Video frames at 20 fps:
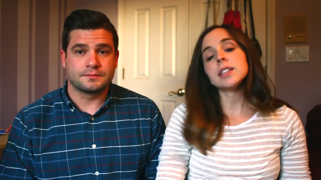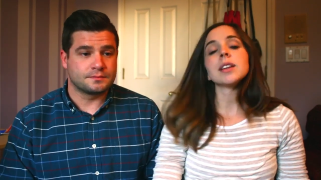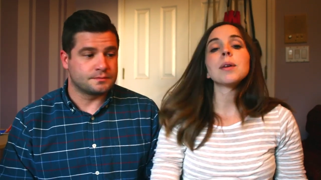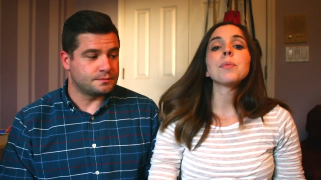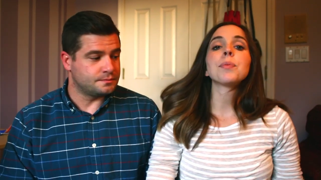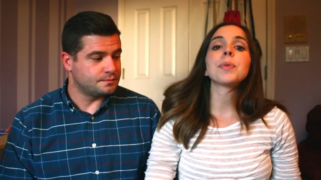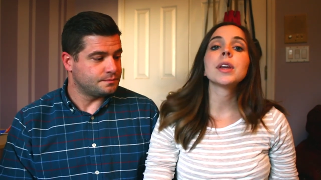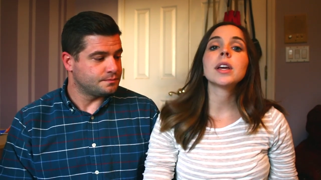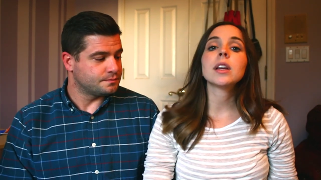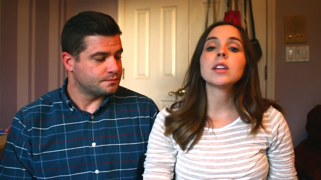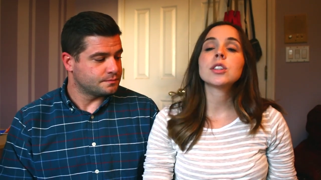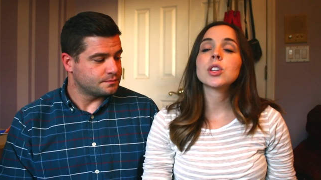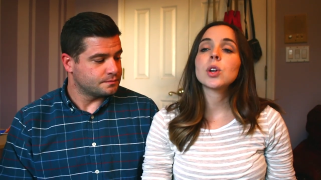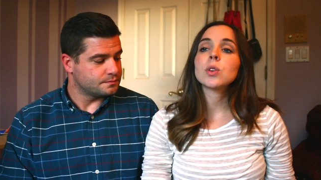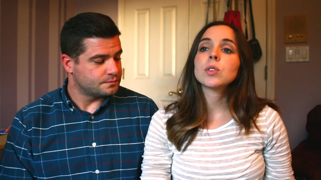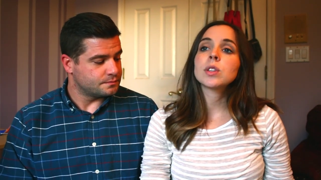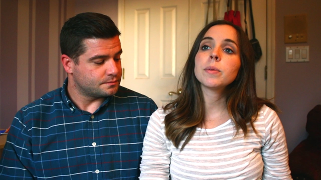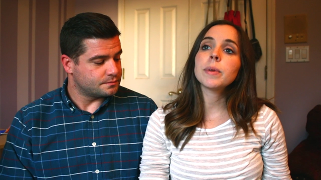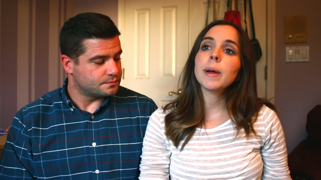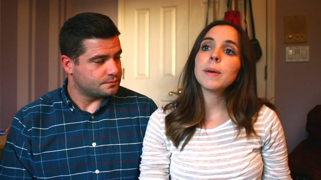Speaker 1: something.
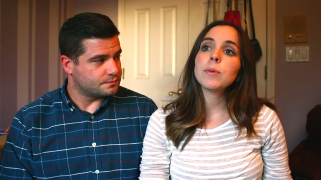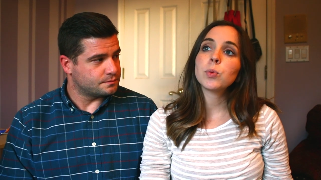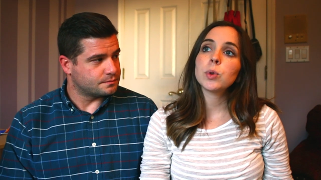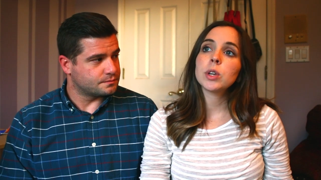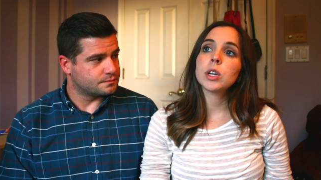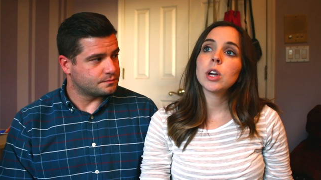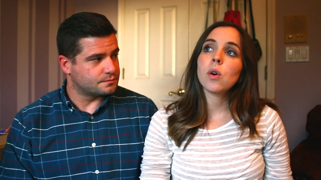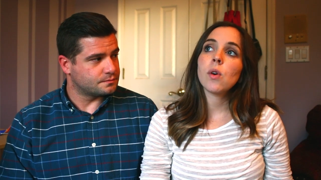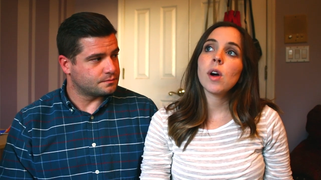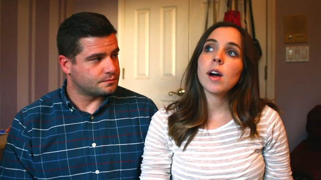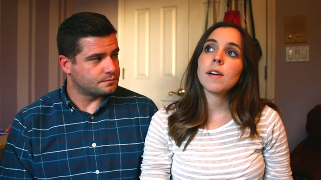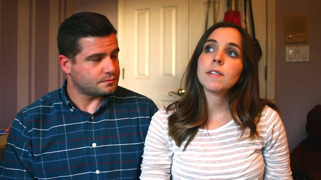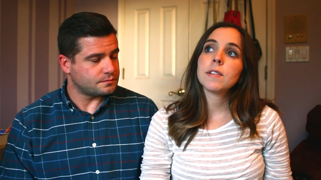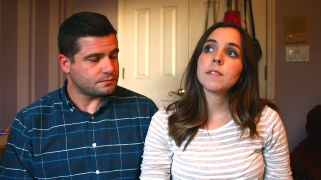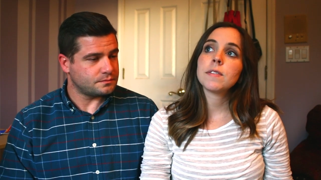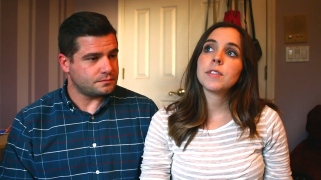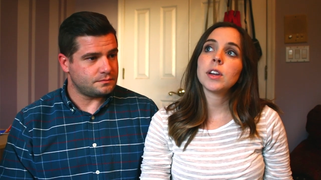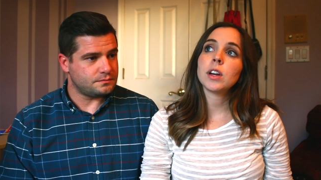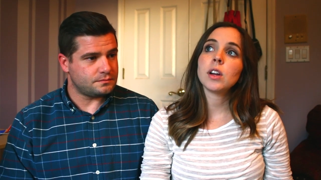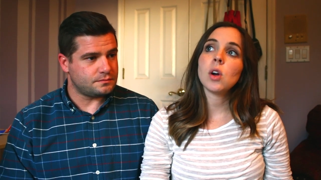So sometimes we go off
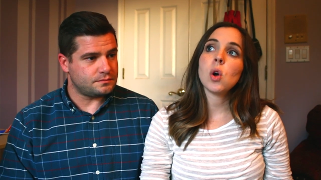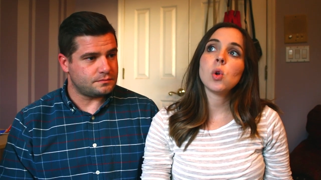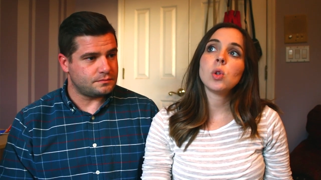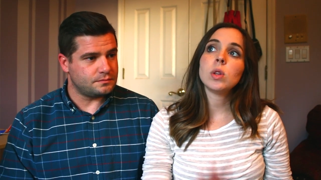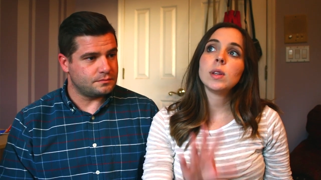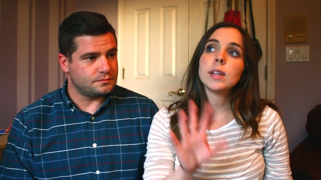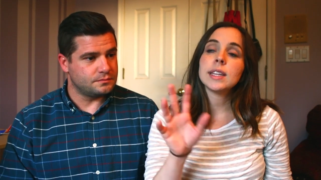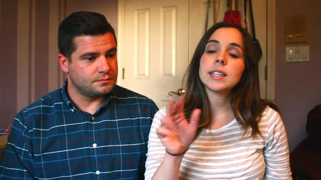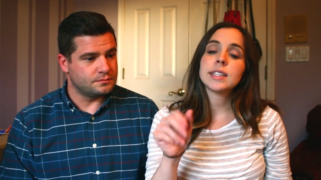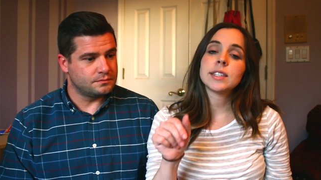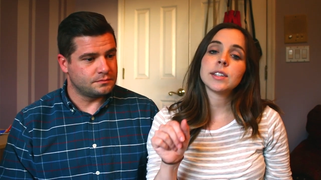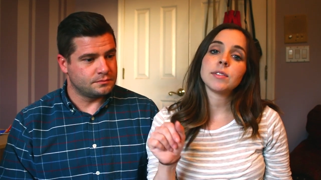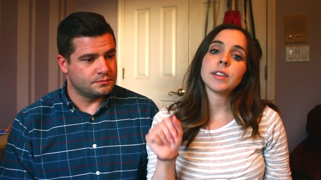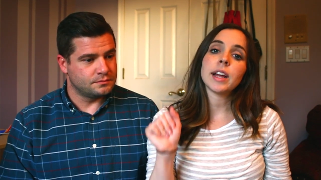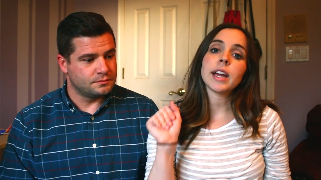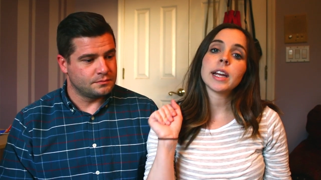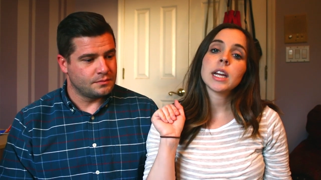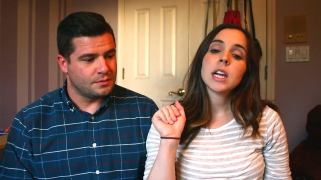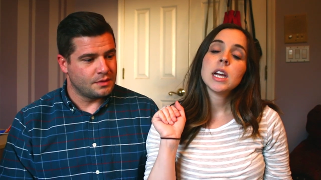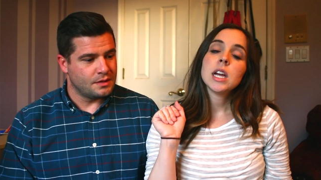of the whole list of
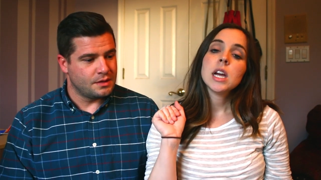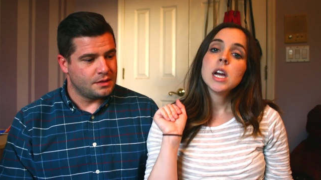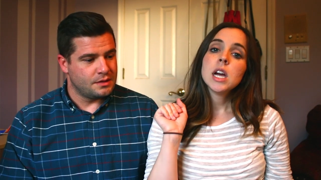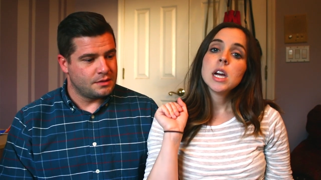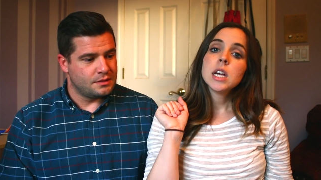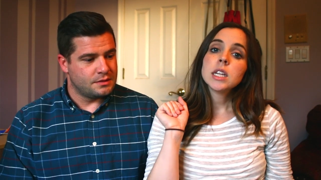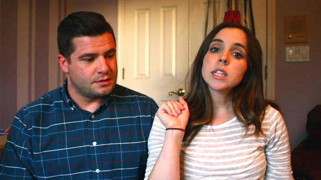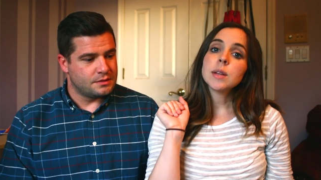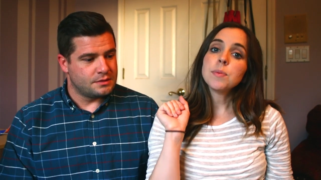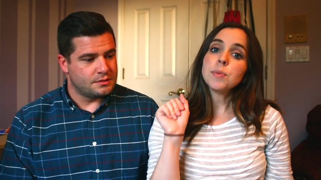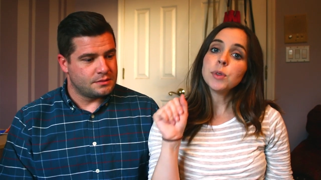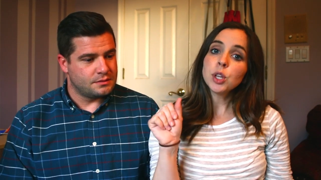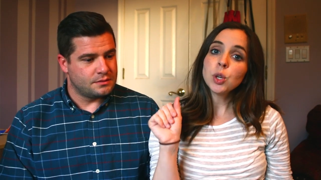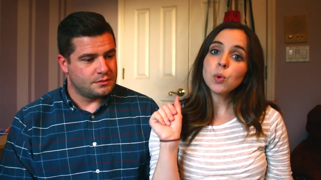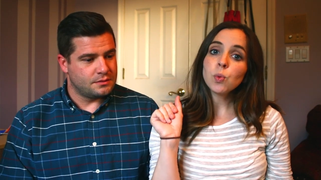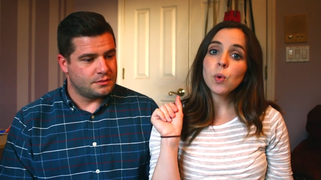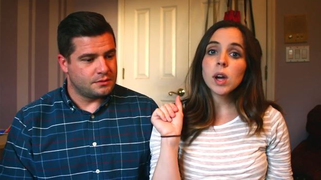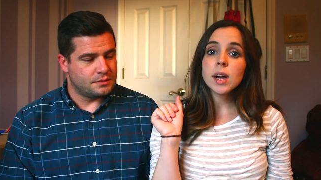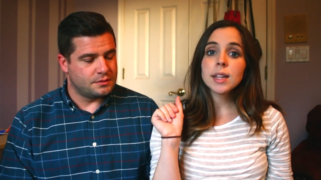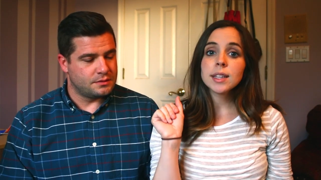like something
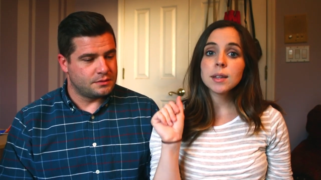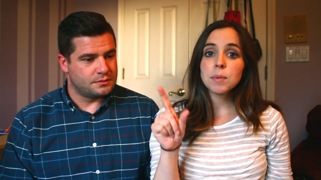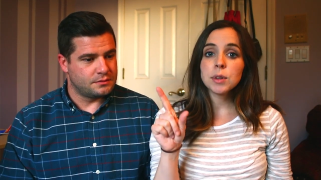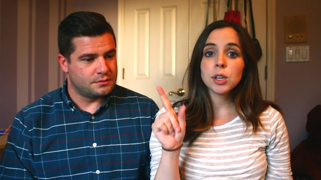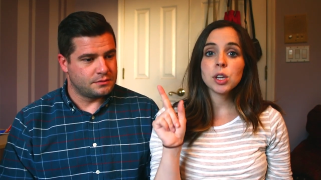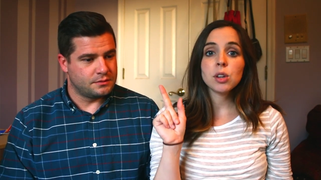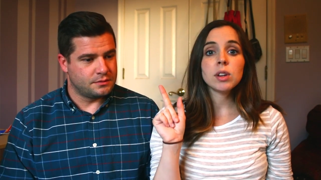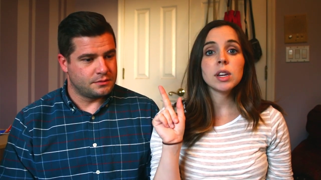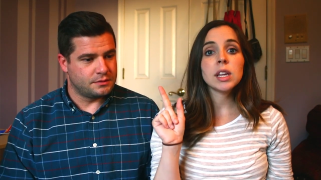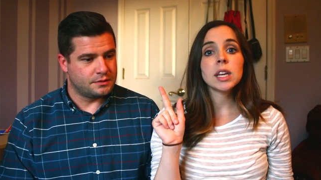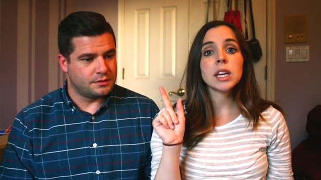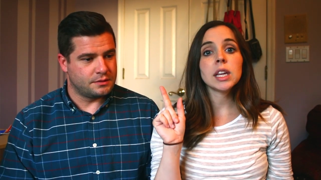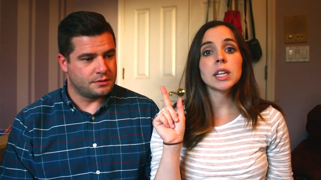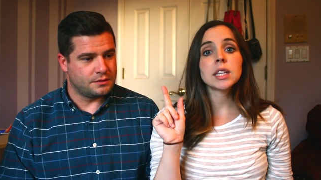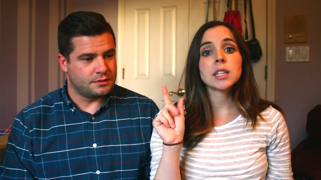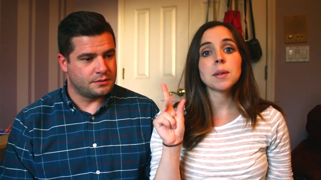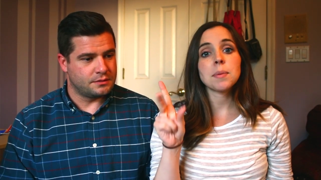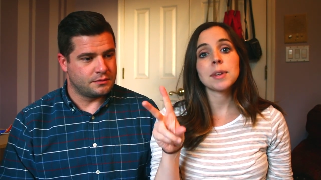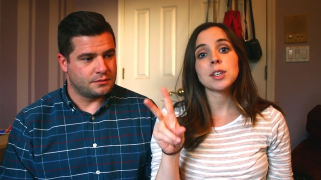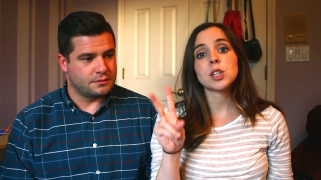you want, something you
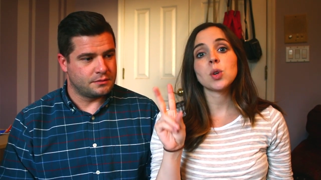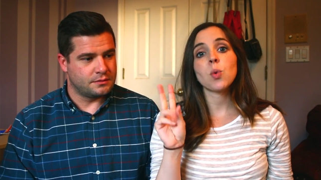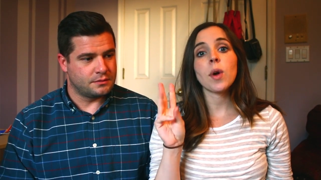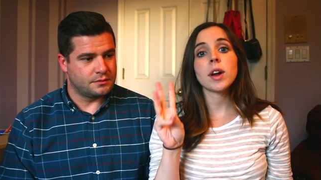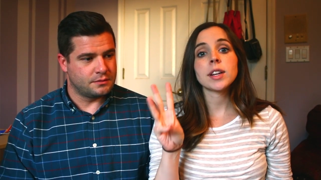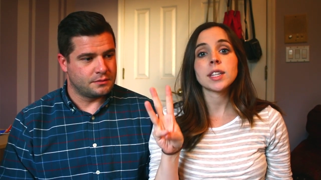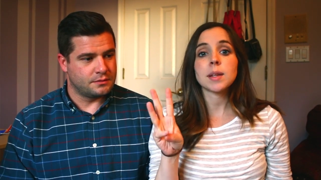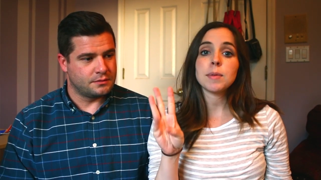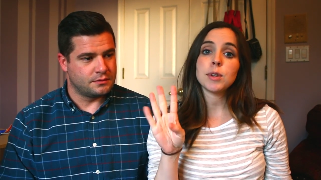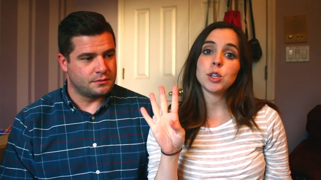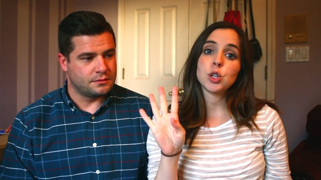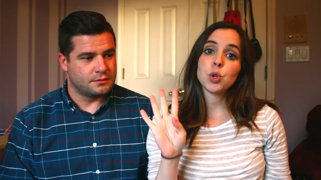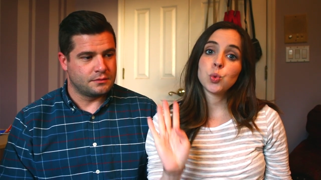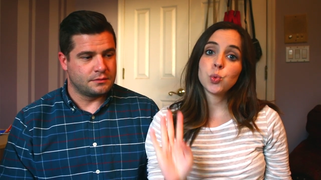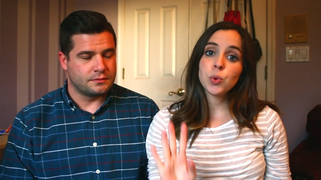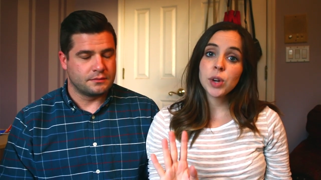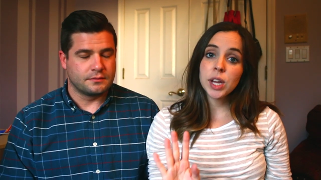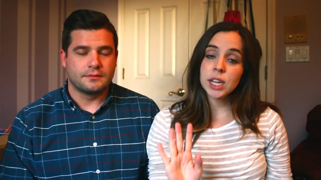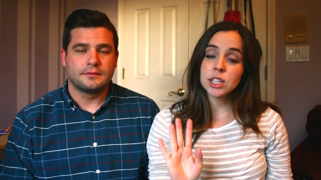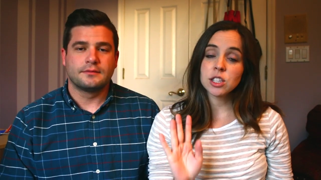need, something to wear, something to
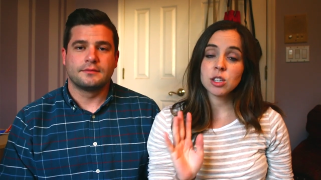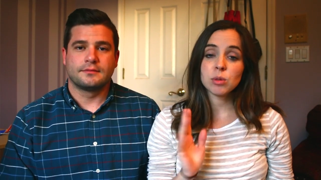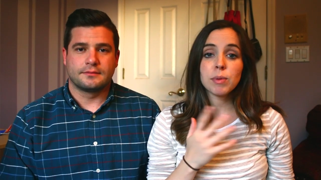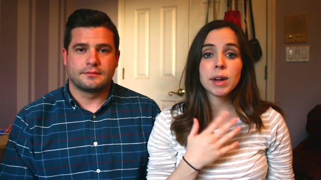read.